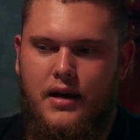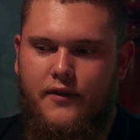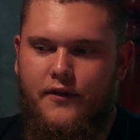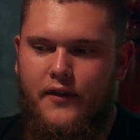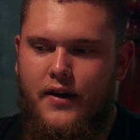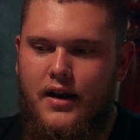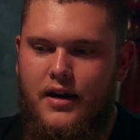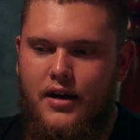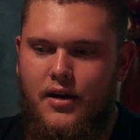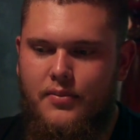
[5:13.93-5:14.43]
If
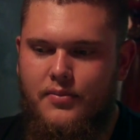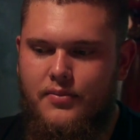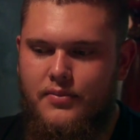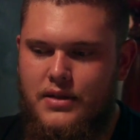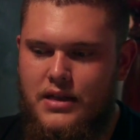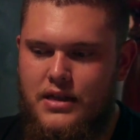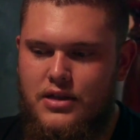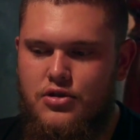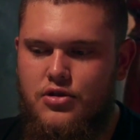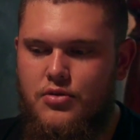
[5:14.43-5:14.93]
I end
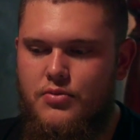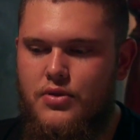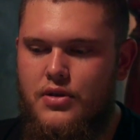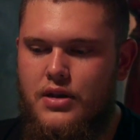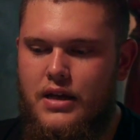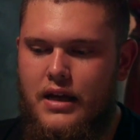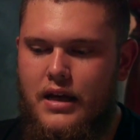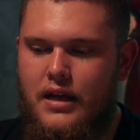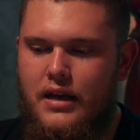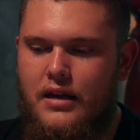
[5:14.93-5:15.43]
up
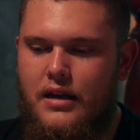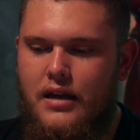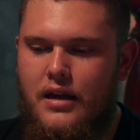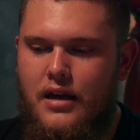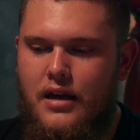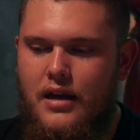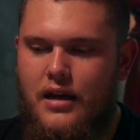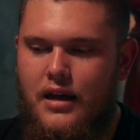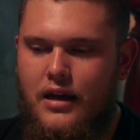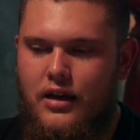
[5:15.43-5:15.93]
distributing it,
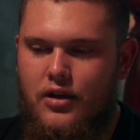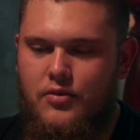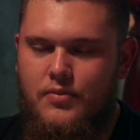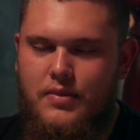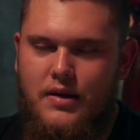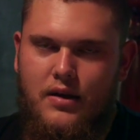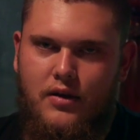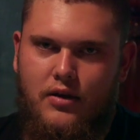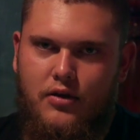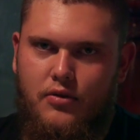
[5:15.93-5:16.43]
it could
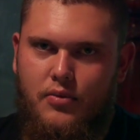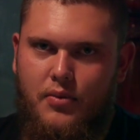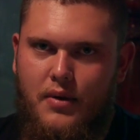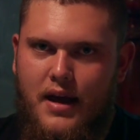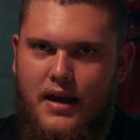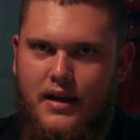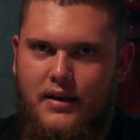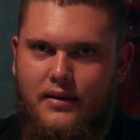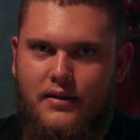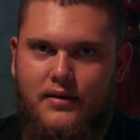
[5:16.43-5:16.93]
be a good
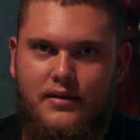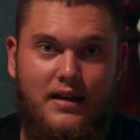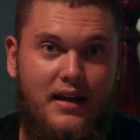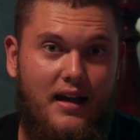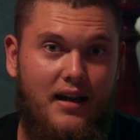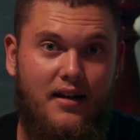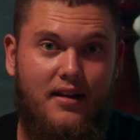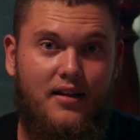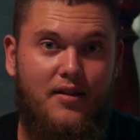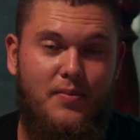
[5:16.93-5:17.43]
way to
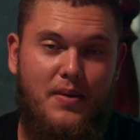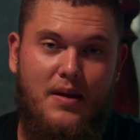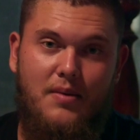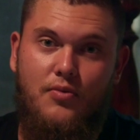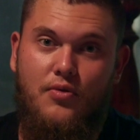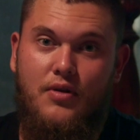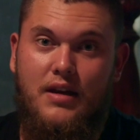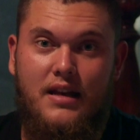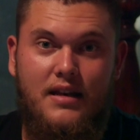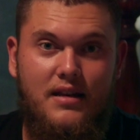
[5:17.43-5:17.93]
get other
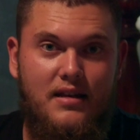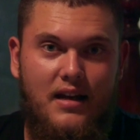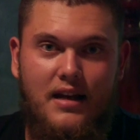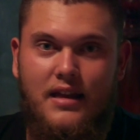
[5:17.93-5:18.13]
people in,